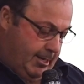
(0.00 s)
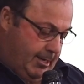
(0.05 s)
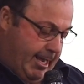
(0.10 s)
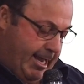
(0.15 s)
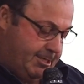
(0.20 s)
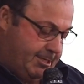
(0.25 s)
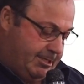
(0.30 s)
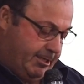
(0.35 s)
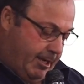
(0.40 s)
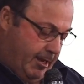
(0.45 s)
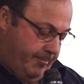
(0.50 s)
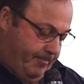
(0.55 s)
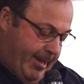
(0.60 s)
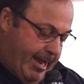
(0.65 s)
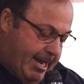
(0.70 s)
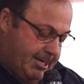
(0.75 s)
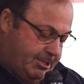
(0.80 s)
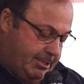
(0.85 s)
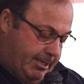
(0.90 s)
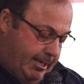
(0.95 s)
has the
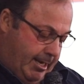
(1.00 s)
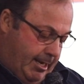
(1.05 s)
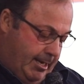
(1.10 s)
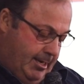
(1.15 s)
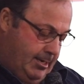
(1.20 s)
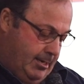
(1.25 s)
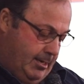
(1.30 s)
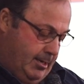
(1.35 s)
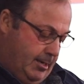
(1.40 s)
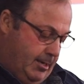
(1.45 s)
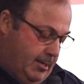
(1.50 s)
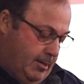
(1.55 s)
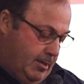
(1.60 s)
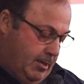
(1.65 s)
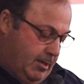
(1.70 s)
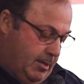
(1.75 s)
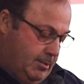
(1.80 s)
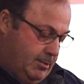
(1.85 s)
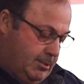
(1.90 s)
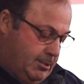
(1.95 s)
capacity
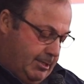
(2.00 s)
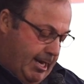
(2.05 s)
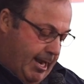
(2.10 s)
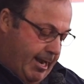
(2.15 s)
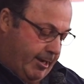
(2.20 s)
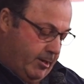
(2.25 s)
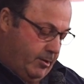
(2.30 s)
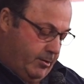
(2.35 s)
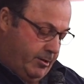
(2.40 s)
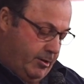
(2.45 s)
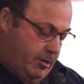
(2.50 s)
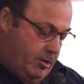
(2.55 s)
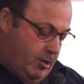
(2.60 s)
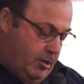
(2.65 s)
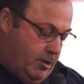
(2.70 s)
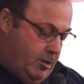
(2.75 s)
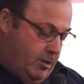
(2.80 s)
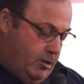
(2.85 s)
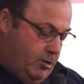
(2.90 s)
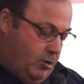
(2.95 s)
to take
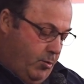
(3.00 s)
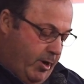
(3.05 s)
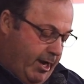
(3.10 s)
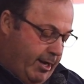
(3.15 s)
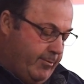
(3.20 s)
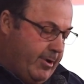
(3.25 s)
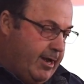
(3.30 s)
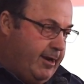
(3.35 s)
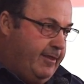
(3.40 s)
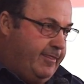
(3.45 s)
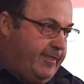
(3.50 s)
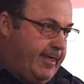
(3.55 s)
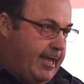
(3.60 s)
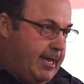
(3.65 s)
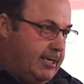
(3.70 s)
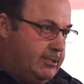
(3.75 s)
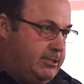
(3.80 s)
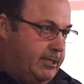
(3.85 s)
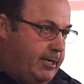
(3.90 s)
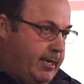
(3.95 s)
on
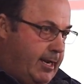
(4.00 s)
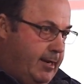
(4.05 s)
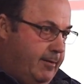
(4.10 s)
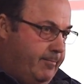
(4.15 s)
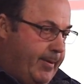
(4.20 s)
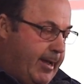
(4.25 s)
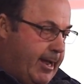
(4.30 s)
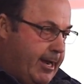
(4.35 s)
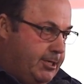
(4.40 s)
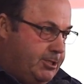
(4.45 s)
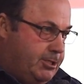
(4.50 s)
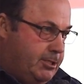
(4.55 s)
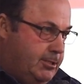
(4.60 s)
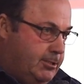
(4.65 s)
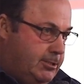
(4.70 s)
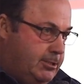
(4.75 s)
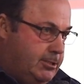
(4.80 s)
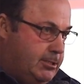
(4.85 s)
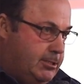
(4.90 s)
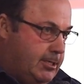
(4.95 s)
21,000
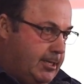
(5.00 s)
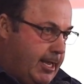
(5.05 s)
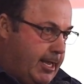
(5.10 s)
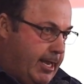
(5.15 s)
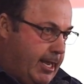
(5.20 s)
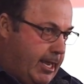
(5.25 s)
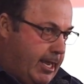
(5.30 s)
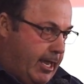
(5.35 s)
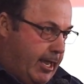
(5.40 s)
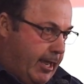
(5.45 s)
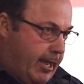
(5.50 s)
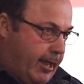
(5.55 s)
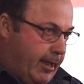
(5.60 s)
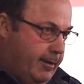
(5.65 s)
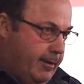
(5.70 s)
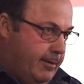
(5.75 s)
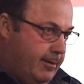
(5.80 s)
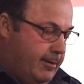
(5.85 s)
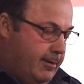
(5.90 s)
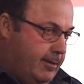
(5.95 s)
inpatients a year.
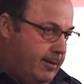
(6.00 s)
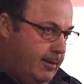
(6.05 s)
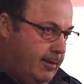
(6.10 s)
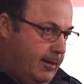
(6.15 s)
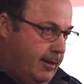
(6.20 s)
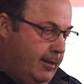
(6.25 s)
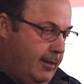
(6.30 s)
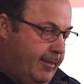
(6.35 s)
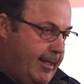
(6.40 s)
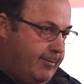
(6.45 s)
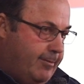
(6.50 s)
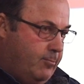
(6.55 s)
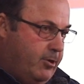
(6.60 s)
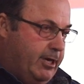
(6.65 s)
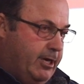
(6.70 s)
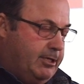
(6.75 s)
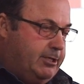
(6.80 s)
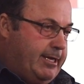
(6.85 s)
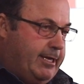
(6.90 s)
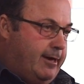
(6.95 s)
That
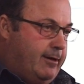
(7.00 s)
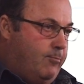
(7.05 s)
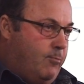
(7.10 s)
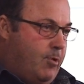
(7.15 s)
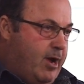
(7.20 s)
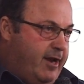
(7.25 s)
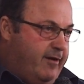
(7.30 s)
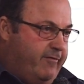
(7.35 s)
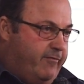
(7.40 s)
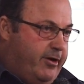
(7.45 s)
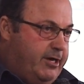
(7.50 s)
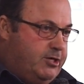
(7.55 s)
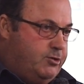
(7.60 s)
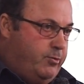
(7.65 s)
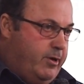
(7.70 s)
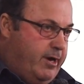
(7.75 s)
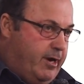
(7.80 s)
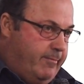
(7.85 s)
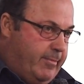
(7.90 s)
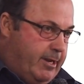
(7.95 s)
works out at one every
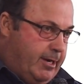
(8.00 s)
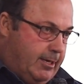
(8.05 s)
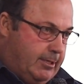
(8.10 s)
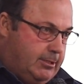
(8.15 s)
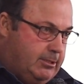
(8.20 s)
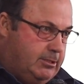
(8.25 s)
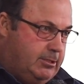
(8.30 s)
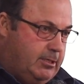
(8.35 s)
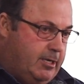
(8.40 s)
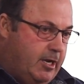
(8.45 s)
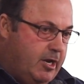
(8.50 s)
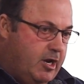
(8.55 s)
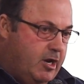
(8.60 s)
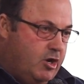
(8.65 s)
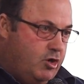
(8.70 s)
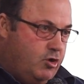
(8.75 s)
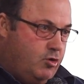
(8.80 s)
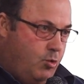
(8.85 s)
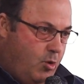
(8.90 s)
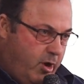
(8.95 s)
20 minutes.
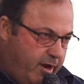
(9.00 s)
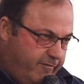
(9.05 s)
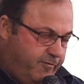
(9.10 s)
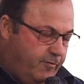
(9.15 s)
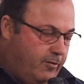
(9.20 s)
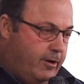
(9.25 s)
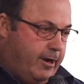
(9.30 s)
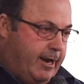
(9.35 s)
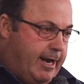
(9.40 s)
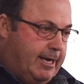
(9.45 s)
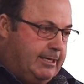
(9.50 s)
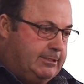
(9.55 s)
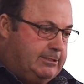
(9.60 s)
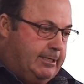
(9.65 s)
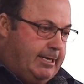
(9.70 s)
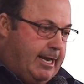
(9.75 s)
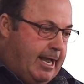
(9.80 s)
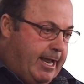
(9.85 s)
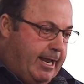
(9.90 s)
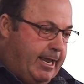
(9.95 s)
24 hours
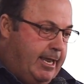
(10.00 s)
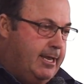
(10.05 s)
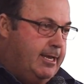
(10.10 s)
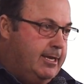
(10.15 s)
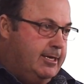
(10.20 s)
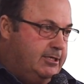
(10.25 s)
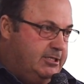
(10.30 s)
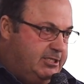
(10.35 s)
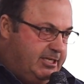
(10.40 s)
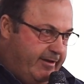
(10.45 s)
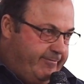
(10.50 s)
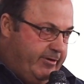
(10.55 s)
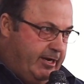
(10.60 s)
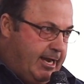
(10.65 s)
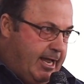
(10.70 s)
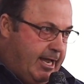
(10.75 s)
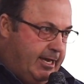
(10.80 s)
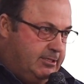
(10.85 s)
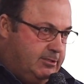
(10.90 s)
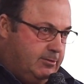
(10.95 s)
a day, 7
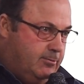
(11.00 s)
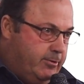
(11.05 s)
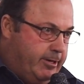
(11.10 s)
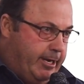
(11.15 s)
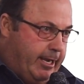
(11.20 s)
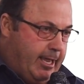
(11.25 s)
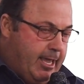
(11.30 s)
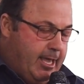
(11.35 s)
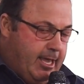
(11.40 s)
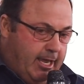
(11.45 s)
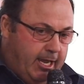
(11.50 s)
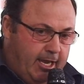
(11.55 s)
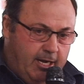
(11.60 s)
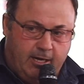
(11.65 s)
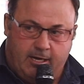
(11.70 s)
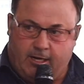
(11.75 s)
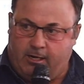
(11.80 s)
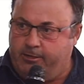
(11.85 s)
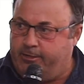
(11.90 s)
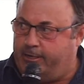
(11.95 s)
days a week,
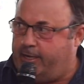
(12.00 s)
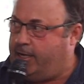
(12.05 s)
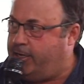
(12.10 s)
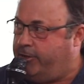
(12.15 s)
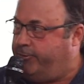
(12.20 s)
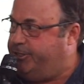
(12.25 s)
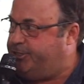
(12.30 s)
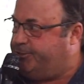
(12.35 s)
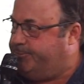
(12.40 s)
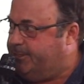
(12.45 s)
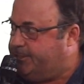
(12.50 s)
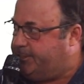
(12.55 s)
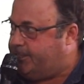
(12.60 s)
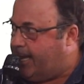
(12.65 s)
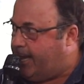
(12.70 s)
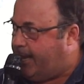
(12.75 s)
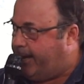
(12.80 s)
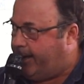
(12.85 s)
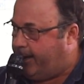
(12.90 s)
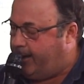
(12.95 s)
including Christmas
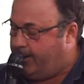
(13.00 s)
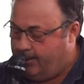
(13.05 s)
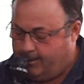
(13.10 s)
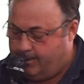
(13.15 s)
Day.